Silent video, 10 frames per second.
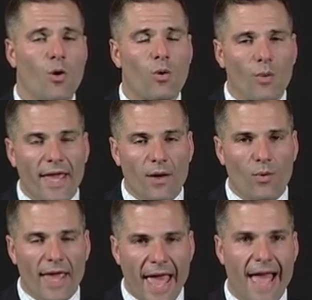Well,
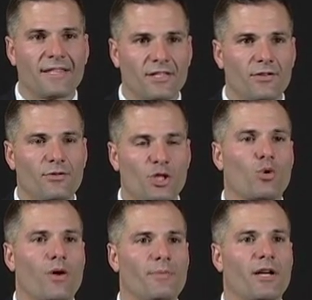we had to
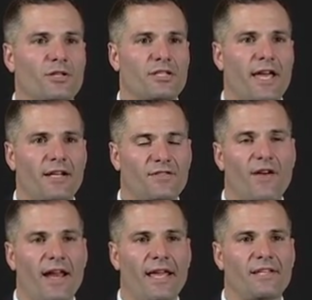shore up Dutchess County's
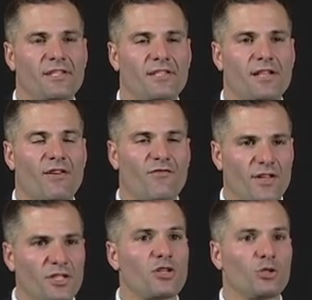finances. Our
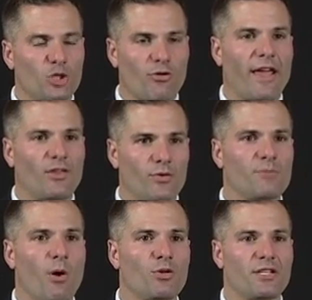fiscal strength was
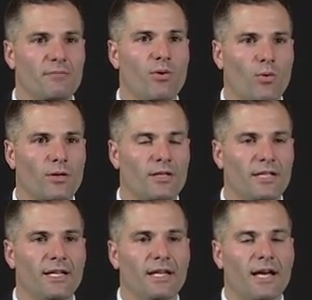most important.
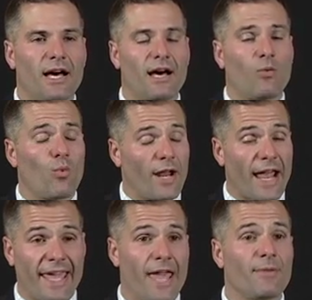When
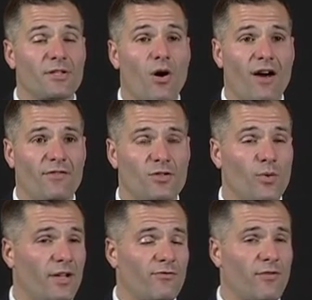I came into office,
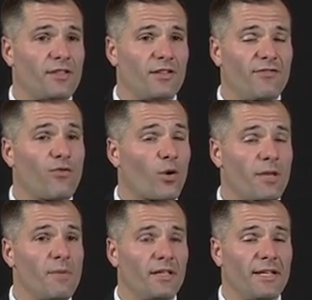we confronted a
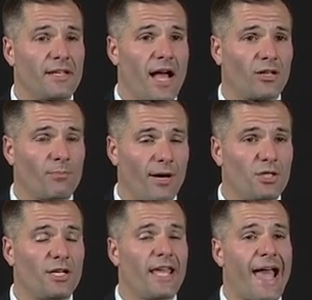$40 million
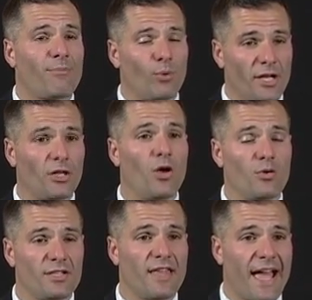budget gap. We
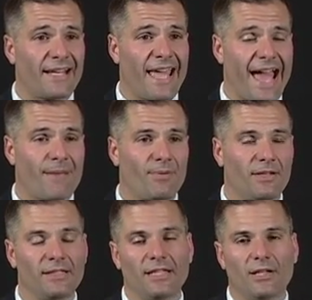closed that
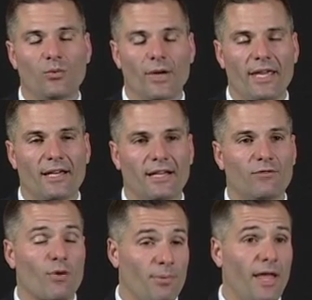gap. We
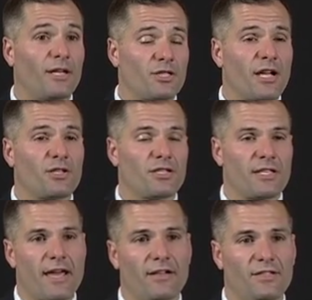replenished Dutchess
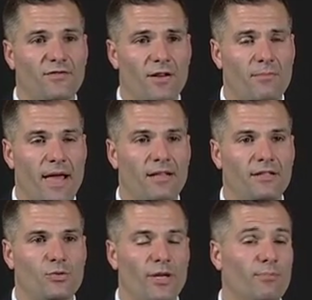County's fund
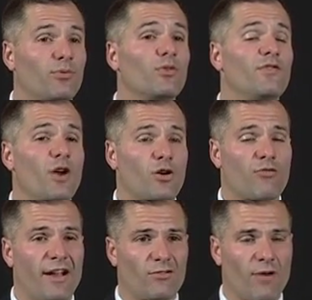balance. We improved our
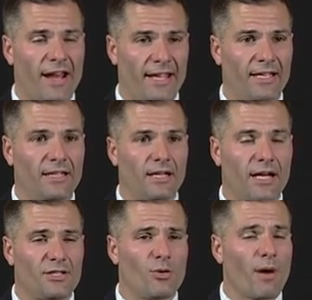credit rating
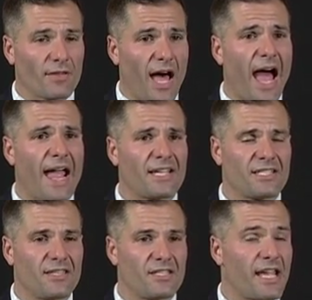to among the highest
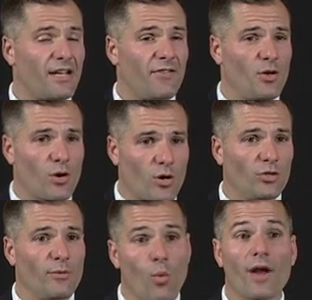in the state of New York.
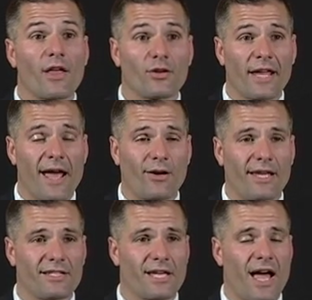Only one other county
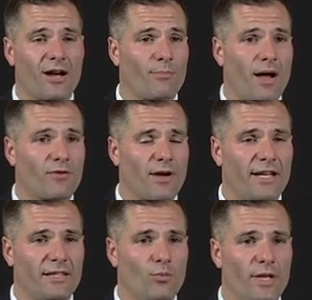has a higher bond
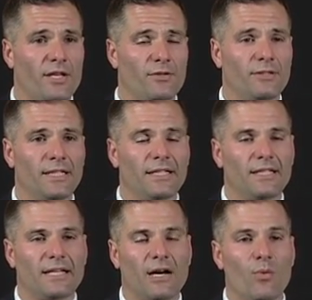rating than we do.
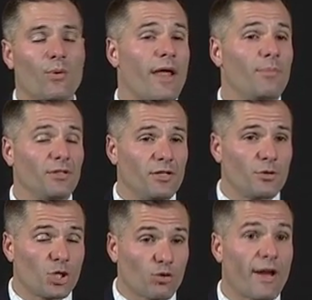We were able to
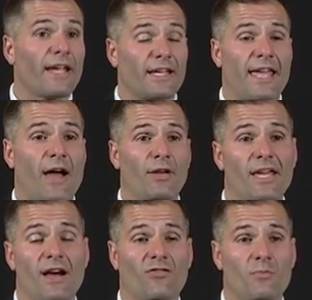shrink county
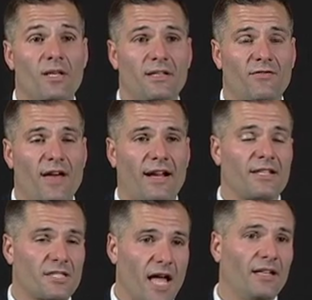government, in fact,
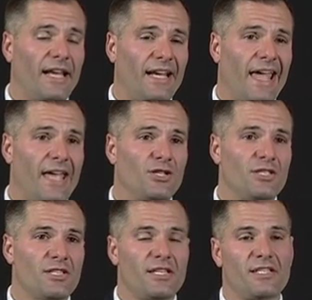consolidating
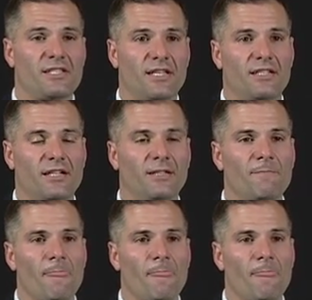agencies and